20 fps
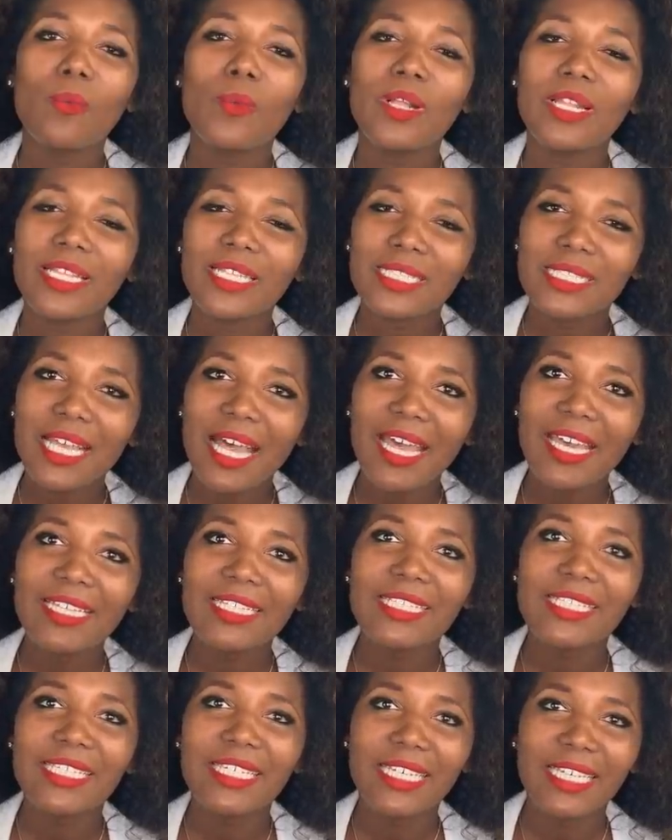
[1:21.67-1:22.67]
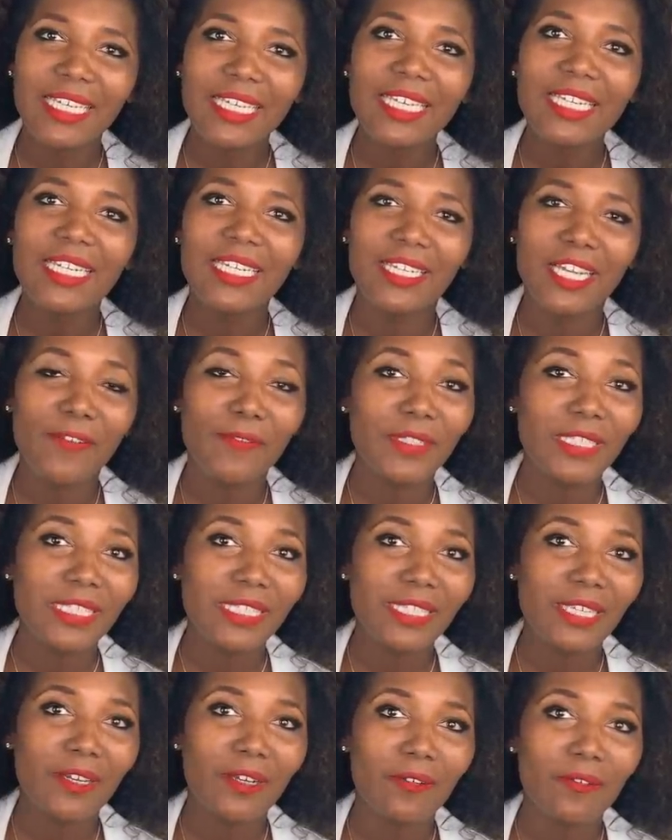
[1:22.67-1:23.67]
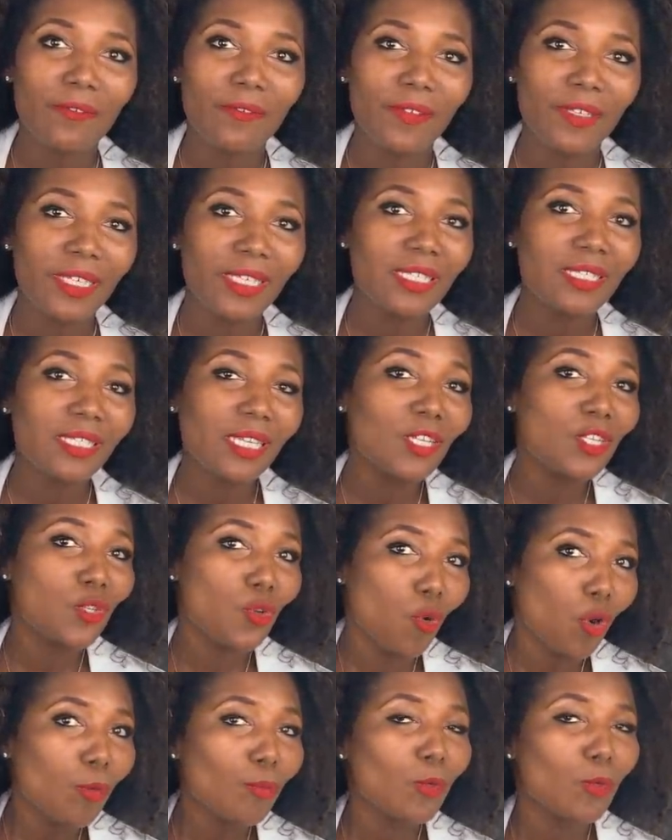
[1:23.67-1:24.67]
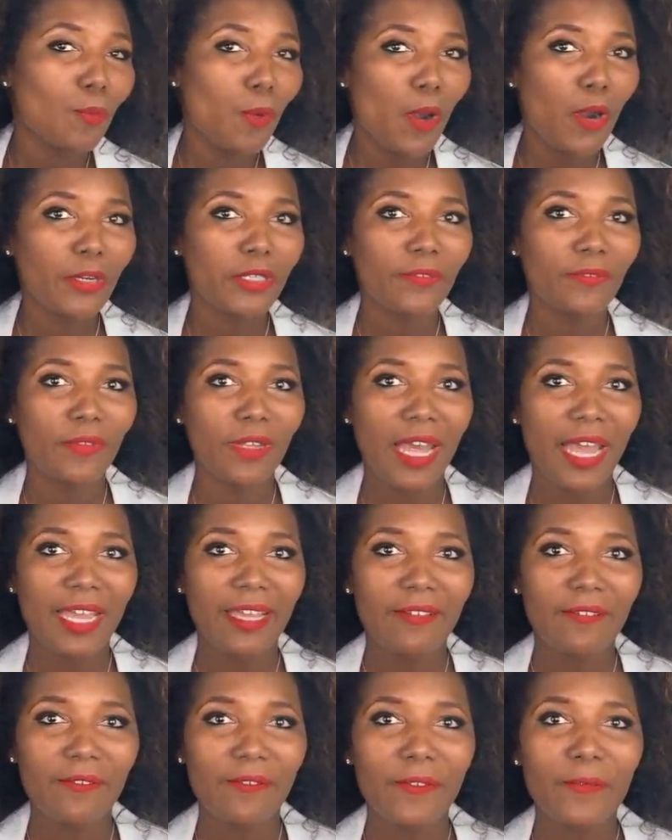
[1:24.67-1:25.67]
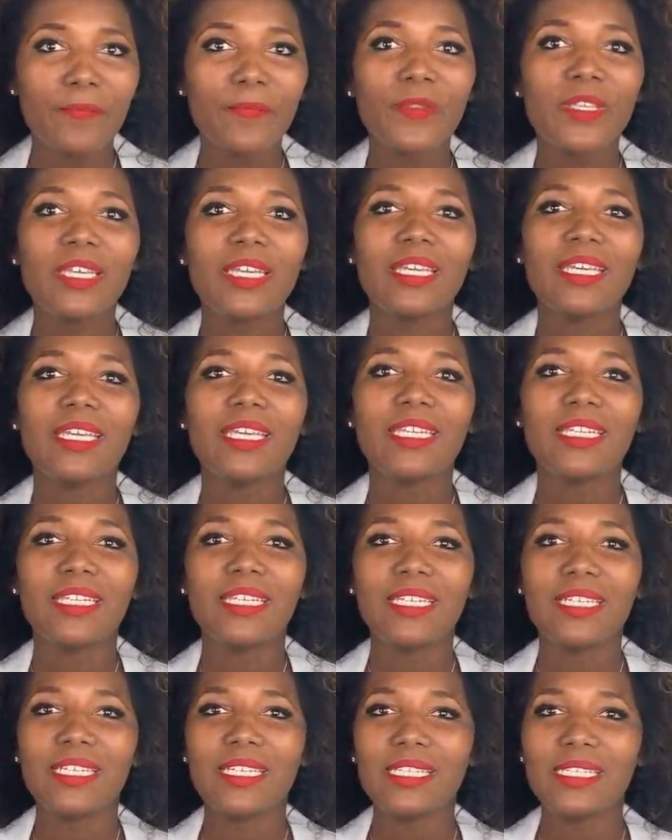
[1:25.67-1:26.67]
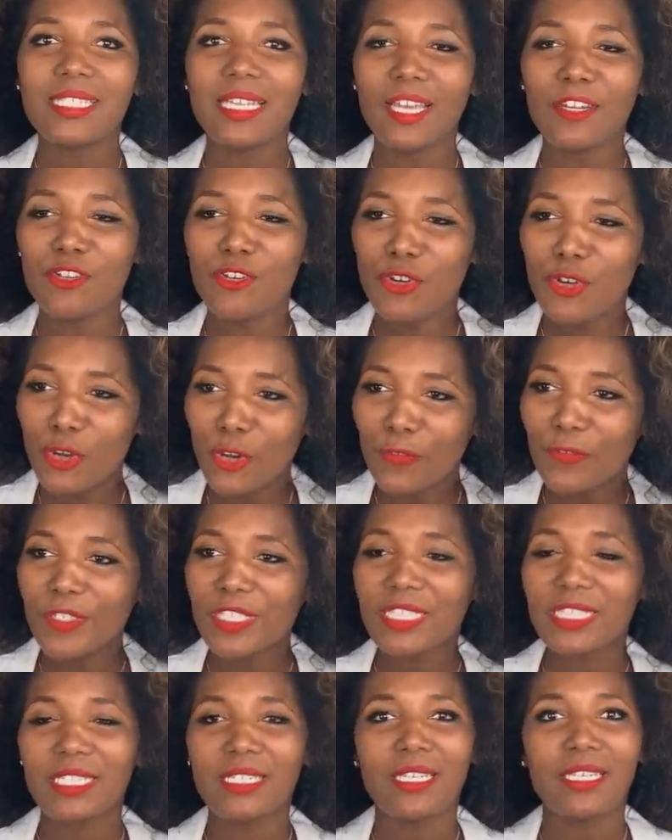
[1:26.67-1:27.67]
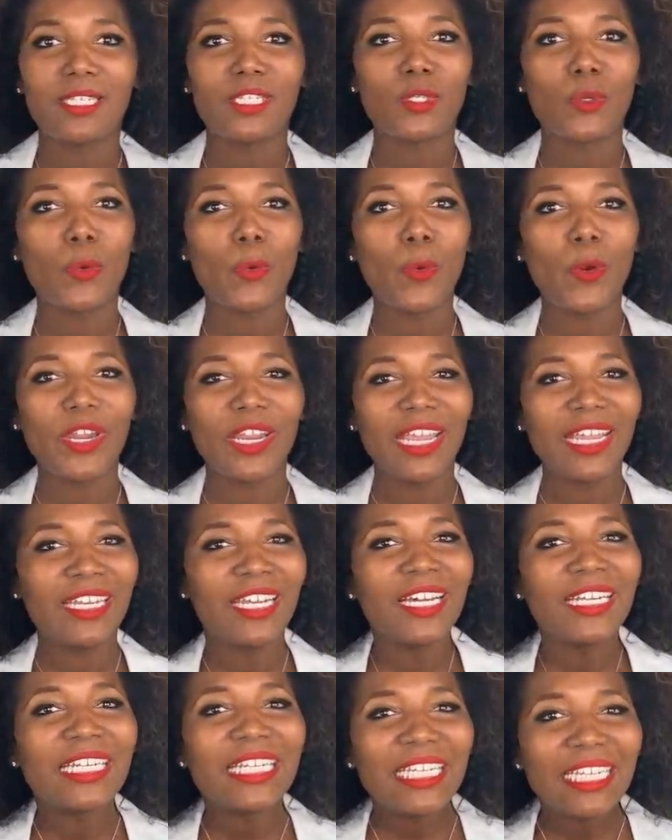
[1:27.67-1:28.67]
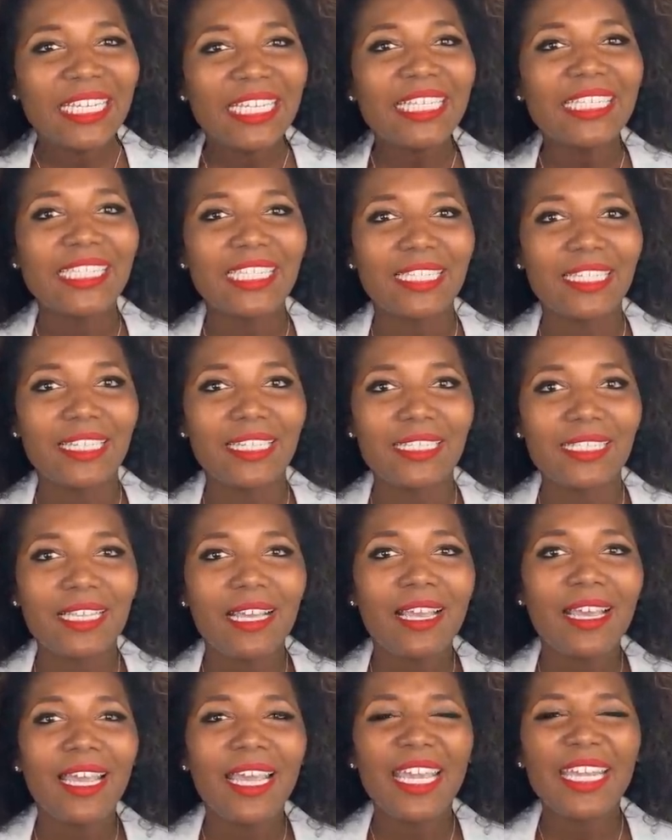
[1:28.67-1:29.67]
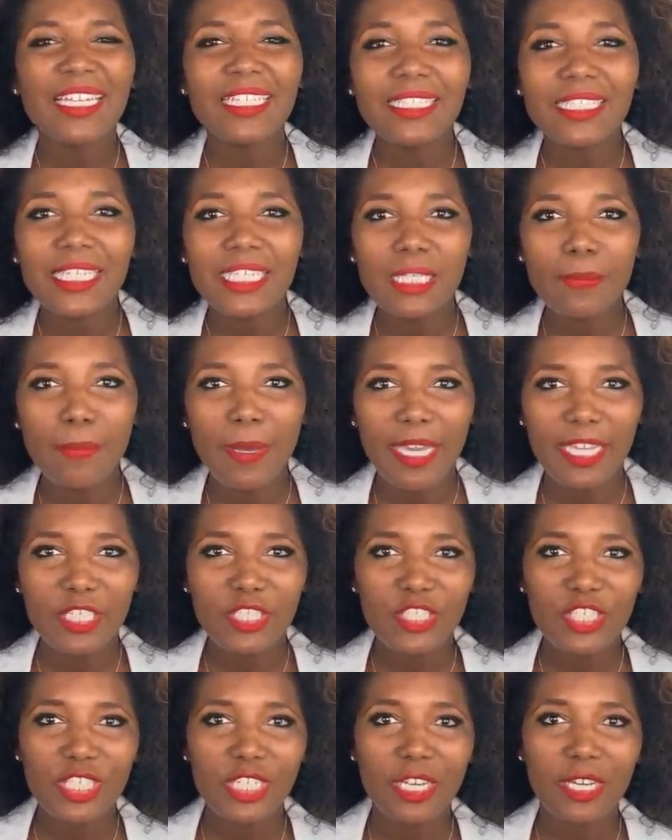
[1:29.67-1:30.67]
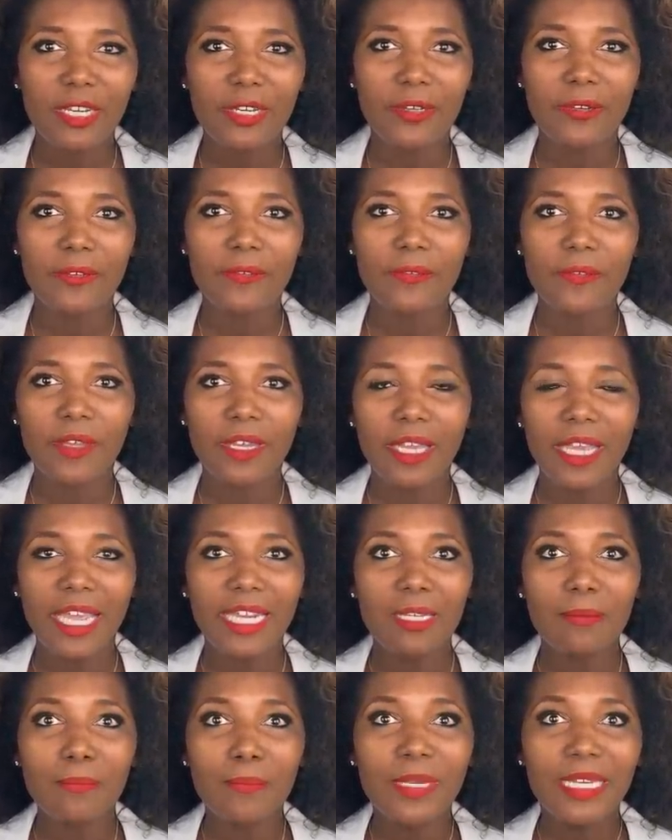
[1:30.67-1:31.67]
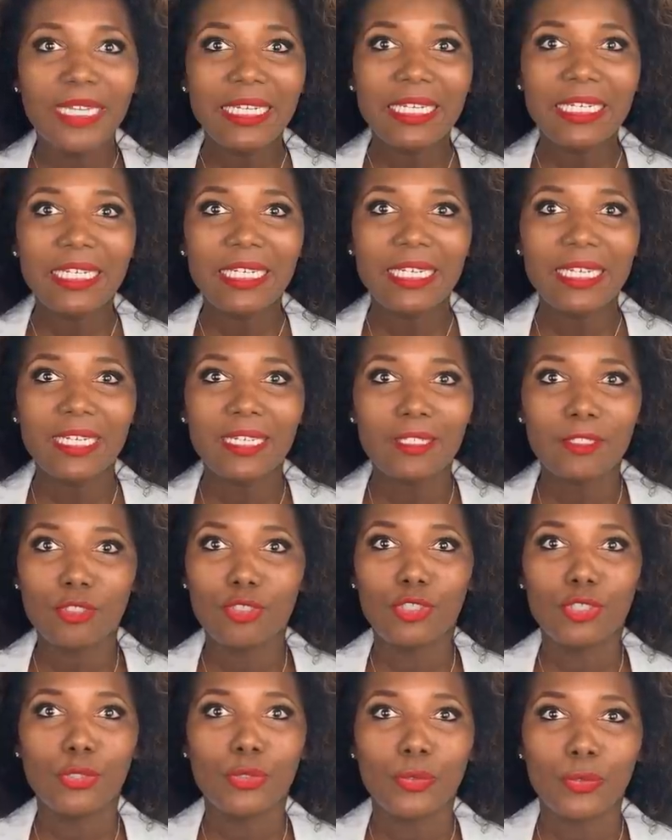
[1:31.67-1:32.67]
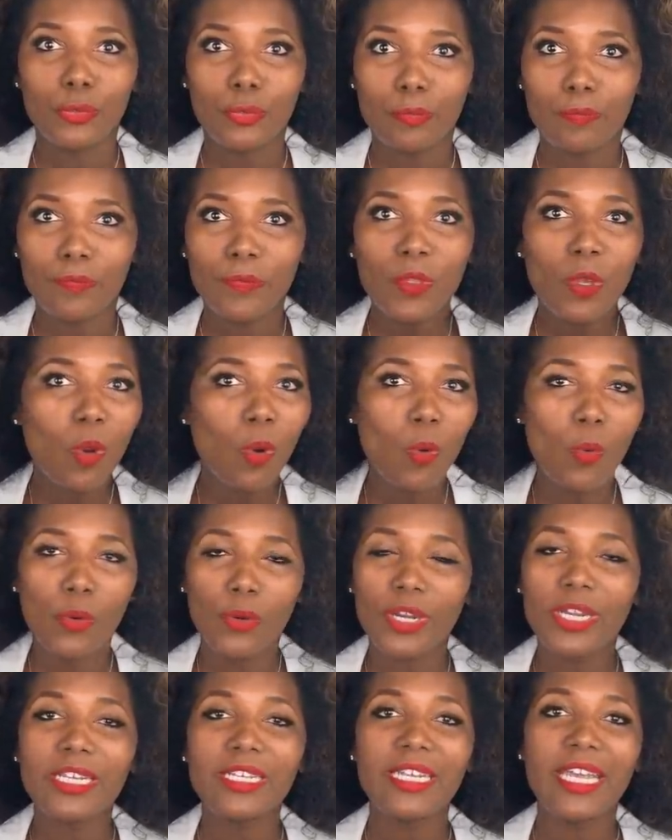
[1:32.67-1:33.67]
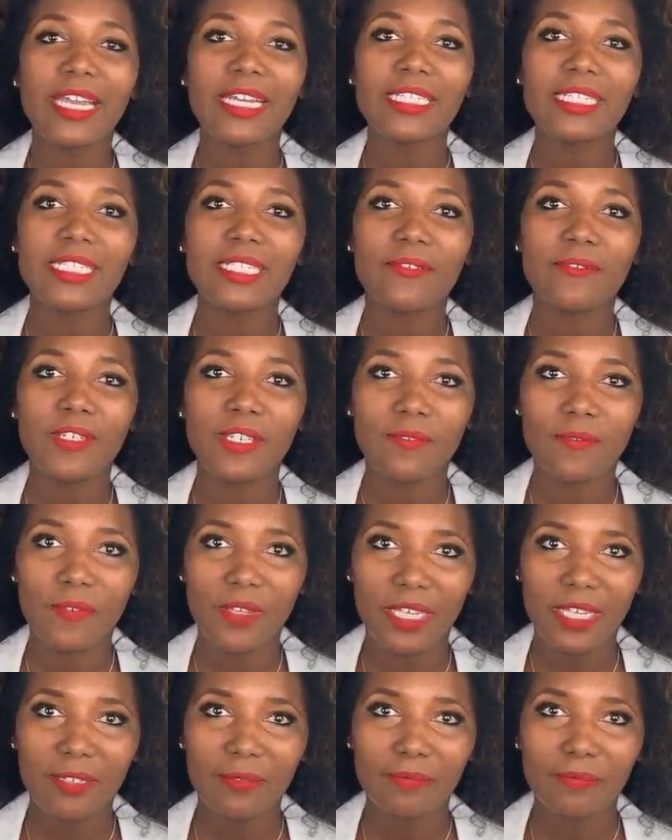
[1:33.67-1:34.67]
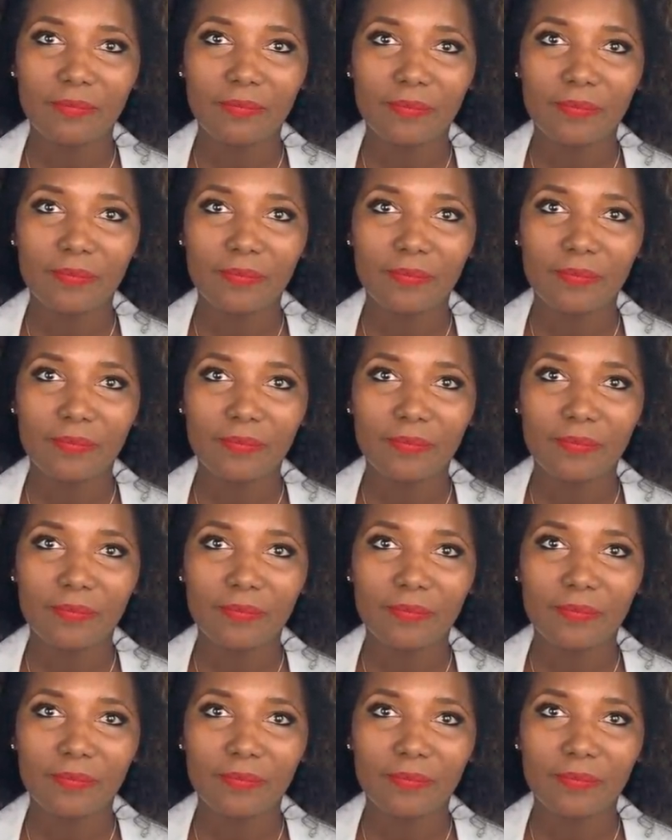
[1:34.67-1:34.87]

Well, anxiety in and of itself is a normal part of life. It is a nervousness or an uneasiness in anticipation of an impending doom or a negative event.